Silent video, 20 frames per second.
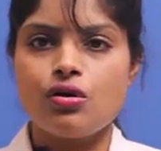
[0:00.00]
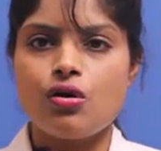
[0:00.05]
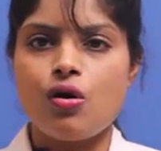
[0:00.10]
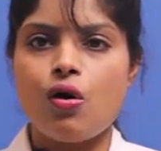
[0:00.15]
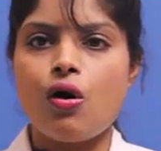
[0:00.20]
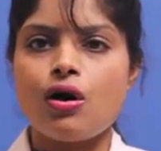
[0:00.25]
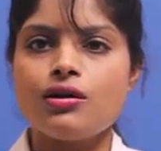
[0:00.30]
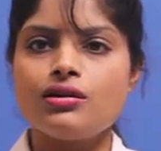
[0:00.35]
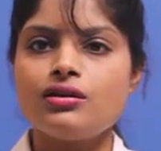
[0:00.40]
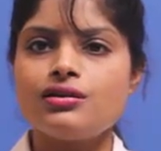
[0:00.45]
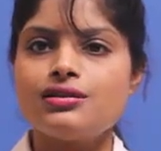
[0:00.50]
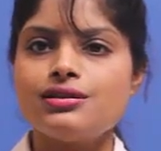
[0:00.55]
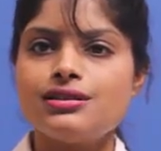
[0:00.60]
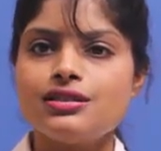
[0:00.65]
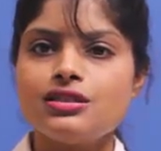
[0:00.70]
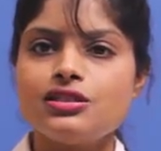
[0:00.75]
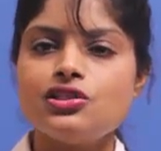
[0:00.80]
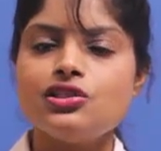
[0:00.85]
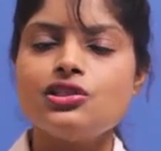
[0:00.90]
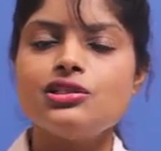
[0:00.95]
or the
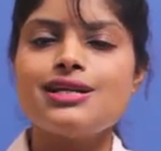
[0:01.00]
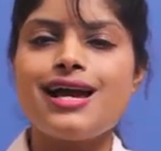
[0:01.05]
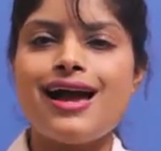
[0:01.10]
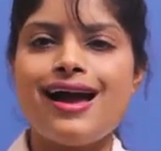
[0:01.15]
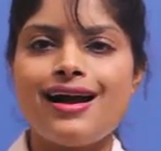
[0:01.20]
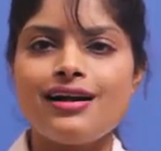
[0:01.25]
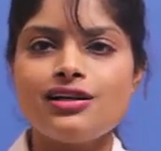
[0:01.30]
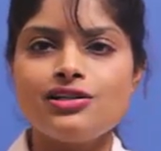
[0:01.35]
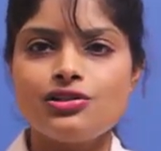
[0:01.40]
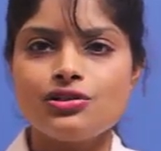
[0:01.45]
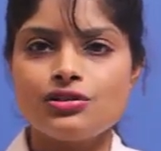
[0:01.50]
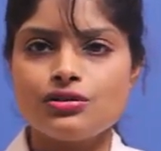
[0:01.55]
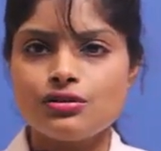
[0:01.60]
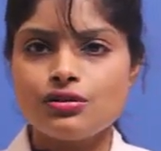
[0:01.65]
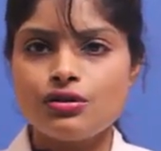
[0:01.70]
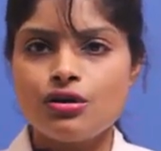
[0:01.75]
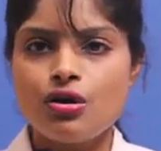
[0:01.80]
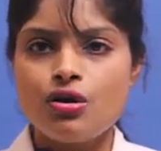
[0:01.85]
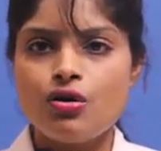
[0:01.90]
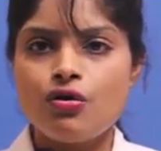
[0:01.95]
detergent
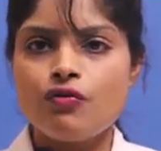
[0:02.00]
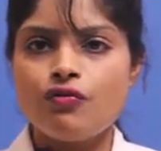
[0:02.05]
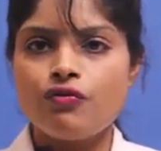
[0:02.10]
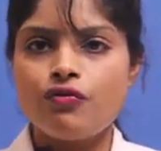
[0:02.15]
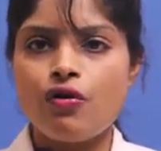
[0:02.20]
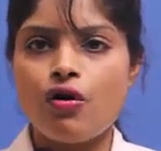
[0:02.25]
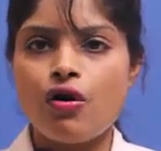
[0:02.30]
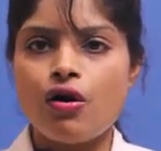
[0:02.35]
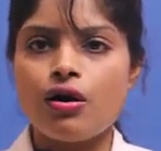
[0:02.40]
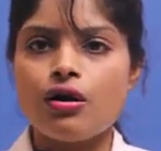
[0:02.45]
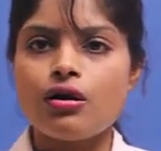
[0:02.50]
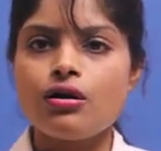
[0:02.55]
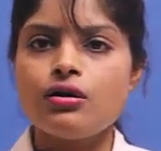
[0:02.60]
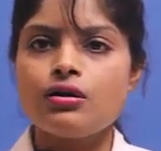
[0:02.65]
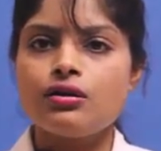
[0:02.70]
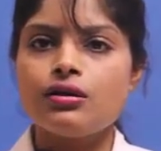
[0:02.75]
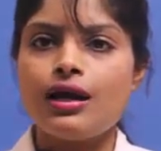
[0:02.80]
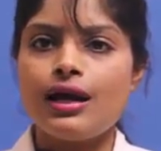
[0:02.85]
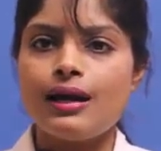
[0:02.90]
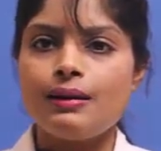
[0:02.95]
action for
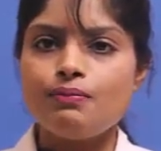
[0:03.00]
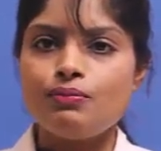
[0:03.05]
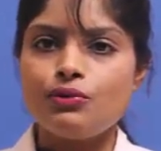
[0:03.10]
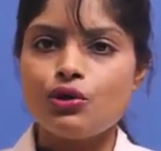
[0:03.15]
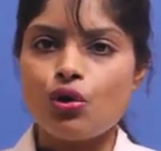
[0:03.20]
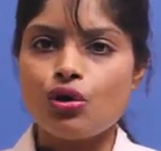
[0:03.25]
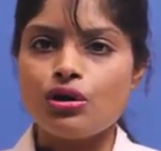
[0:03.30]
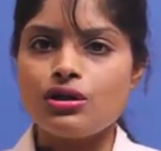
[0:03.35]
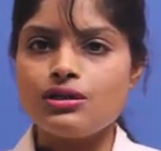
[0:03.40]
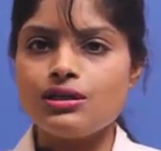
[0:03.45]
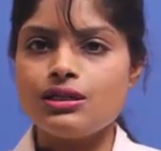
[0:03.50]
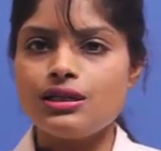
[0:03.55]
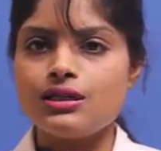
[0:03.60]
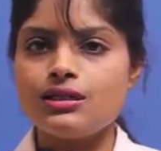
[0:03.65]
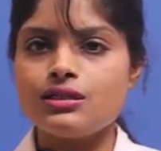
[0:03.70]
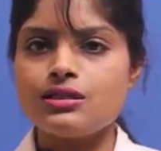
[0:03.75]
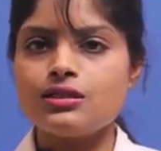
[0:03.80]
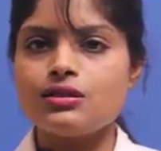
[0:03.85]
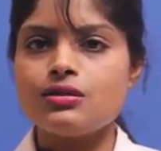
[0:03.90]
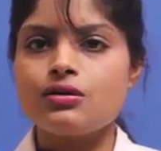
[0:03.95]
the
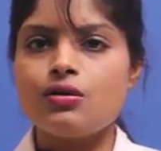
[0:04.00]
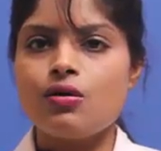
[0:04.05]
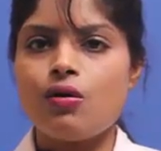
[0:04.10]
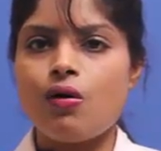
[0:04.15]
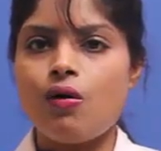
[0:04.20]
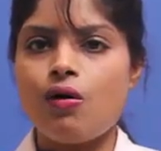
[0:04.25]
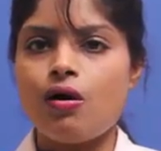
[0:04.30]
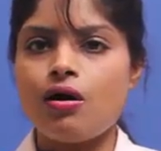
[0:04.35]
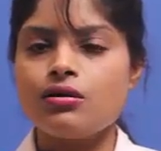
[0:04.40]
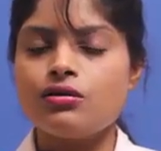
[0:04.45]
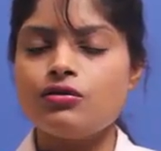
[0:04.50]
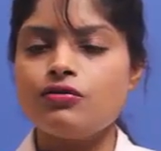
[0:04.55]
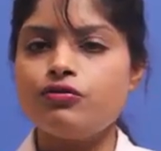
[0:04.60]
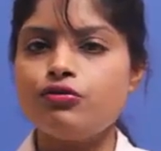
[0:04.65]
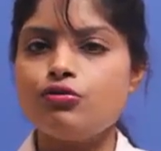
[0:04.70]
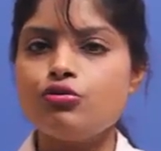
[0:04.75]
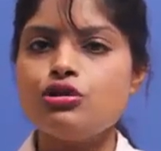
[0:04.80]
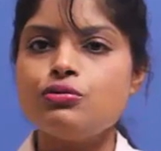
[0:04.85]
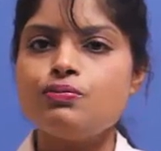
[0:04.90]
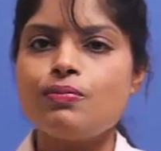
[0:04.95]
impurities or the
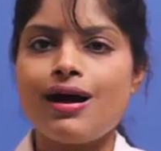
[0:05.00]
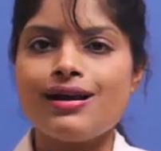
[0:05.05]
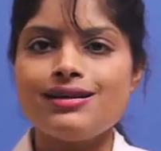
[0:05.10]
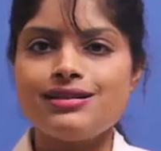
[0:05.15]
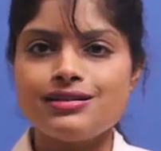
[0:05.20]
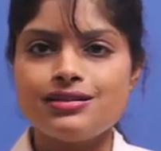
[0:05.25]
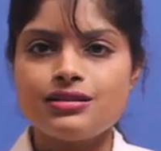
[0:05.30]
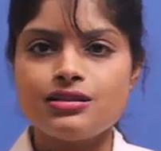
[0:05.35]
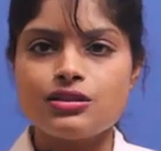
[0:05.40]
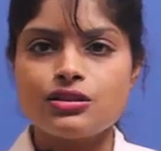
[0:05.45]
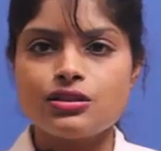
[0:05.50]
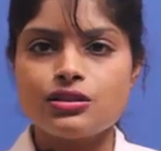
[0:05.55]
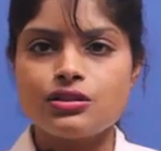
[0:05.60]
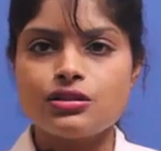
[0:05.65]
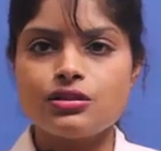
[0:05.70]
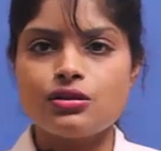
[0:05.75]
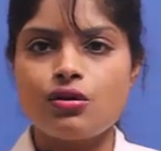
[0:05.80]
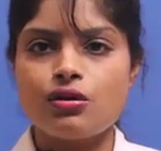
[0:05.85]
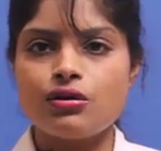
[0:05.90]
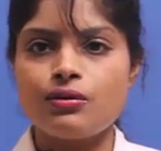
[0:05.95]
food particles
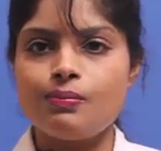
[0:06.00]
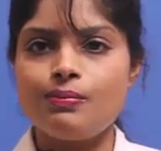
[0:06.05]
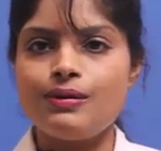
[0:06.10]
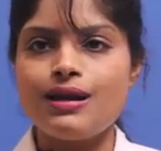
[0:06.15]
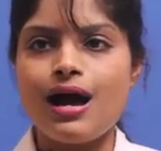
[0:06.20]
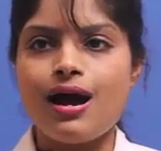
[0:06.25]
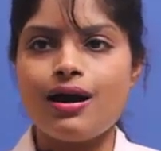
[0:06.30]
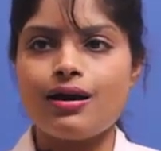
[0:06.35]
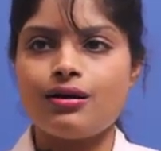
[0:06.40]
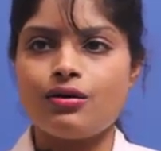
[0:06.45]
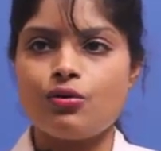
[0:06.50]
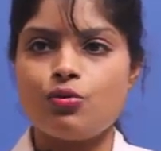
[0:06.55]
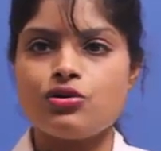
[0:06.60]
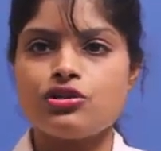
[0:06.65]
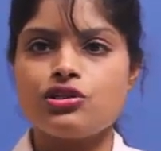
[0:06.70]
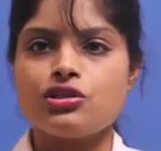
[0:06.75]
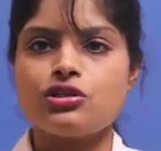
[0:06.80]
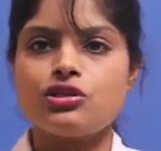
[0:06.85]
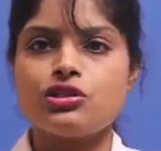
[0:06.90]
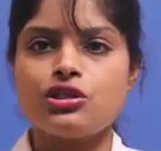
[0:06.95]
or the plaque
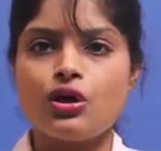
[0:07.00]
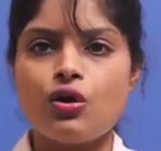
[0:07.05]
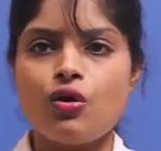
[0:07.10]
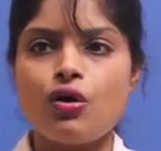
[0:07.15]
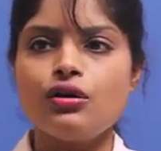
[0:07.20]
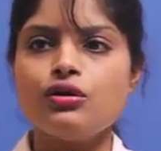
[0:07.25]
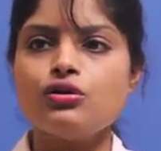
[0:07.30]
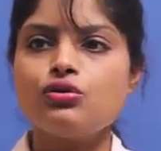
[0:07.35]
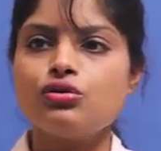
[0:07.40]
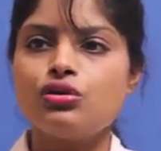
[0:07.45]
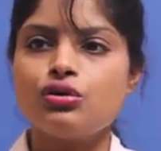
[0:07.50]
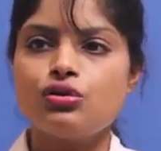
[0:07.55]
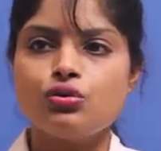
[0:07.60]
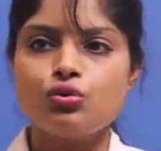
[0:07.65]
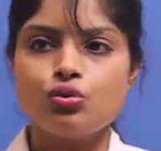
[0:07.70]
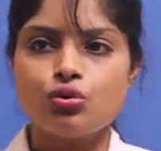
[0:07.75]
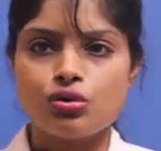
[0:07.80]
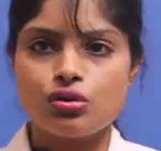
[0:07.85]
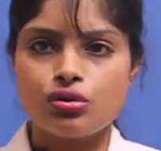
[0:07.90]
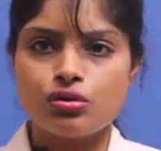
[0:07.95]
which is stick on to the
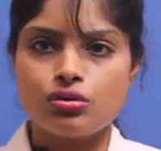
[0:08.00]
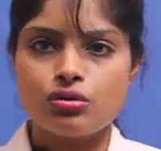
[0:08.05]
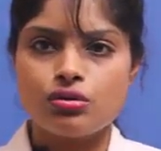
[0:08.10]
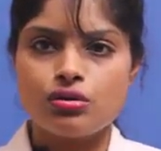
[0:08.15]
tooth.